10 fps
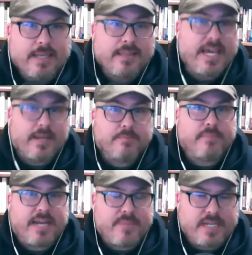that
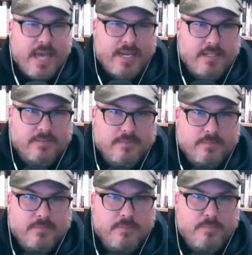made me kind of
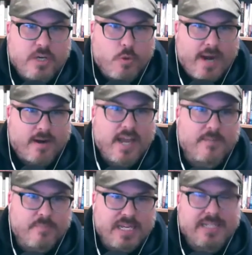be aware
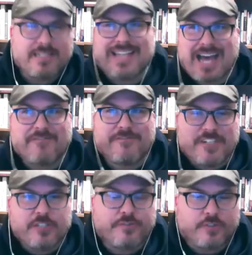and be not
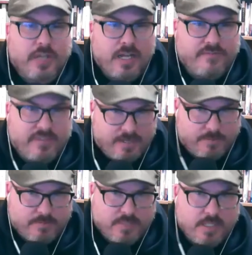fearful of
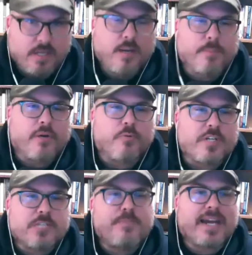him, but
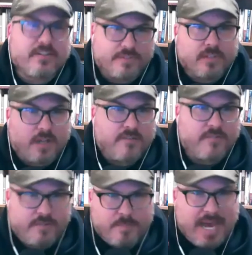respectful
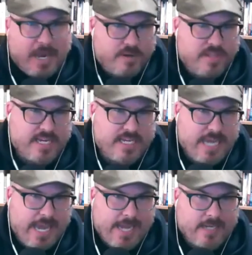of the power that he
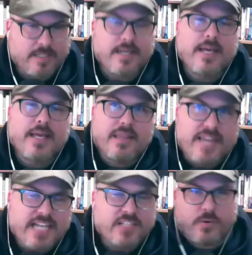had.
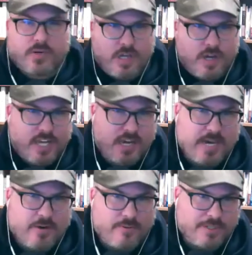That's what we're talking
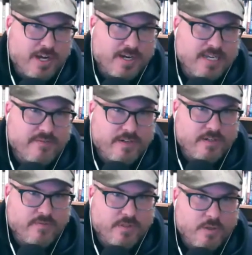about when we're talking
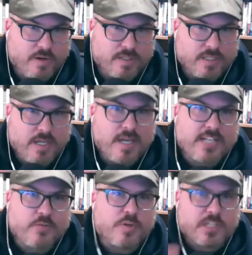fear of the Lord,
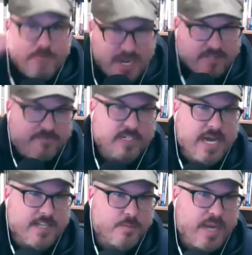is respect for
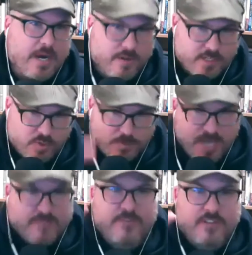God's power, is
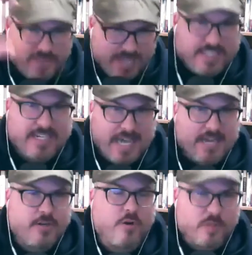respect for the fact that
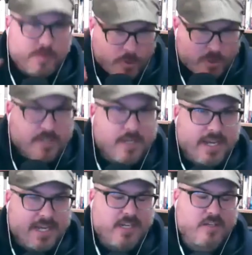God knows more
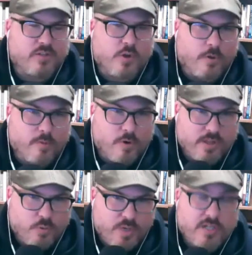and can control more
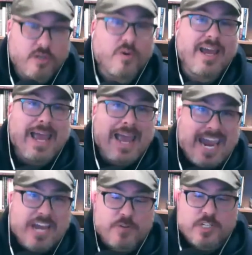than we do.
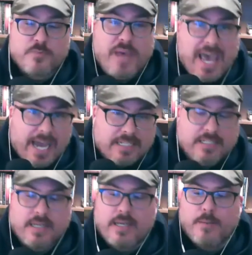And respect
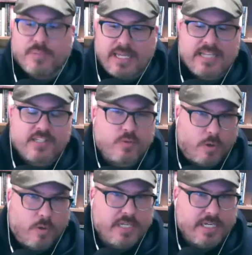plays a
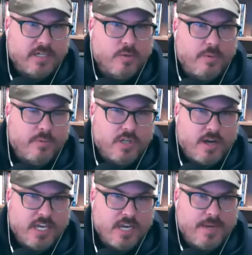role here when we're
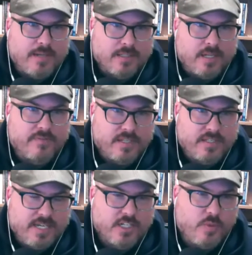talking about love and
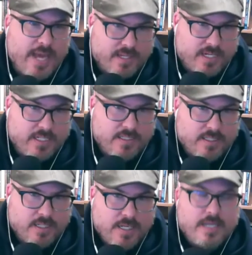sexuality.
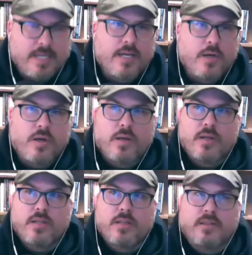
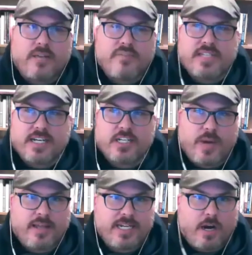Love and
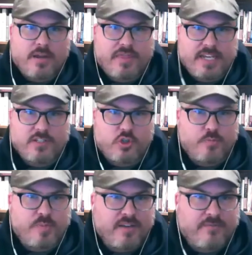sexuality aren't things to
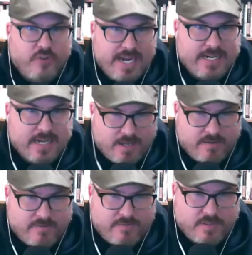be afraid
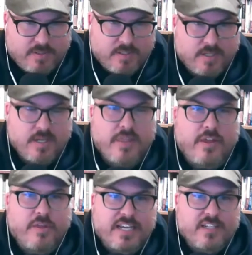of.
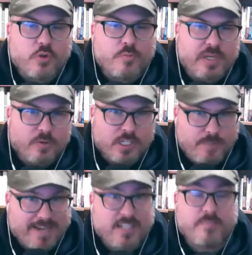They're things to be
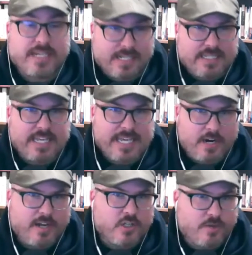respected because they
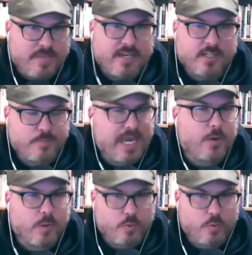carry a tremendous power